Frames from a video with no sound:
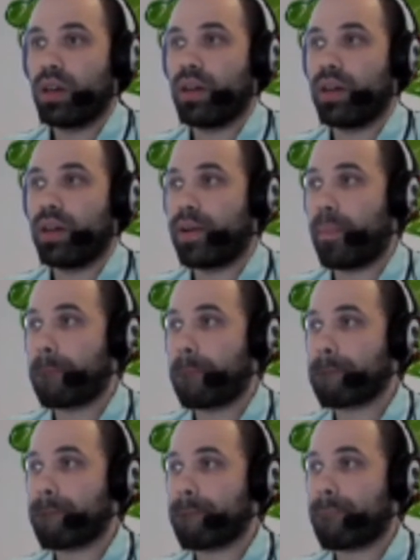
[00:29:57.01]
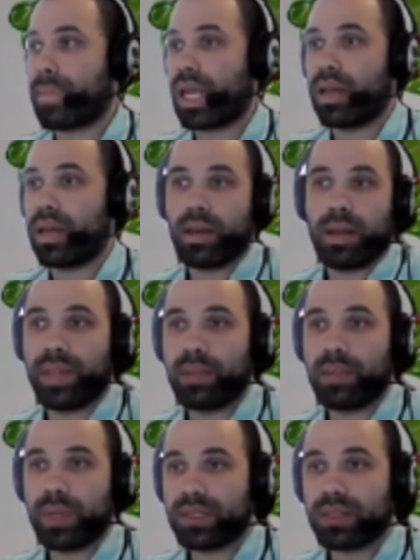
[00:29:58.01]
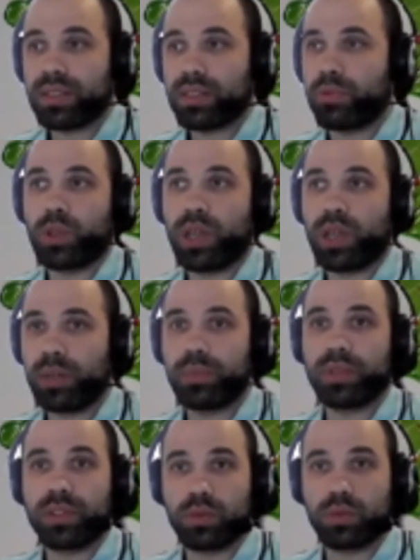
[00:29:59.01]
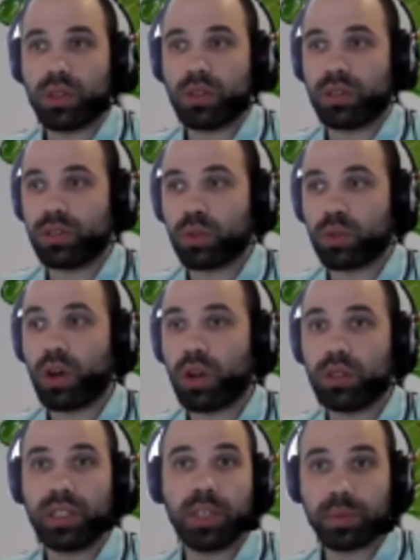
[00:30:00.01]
And then basically we're able to call heap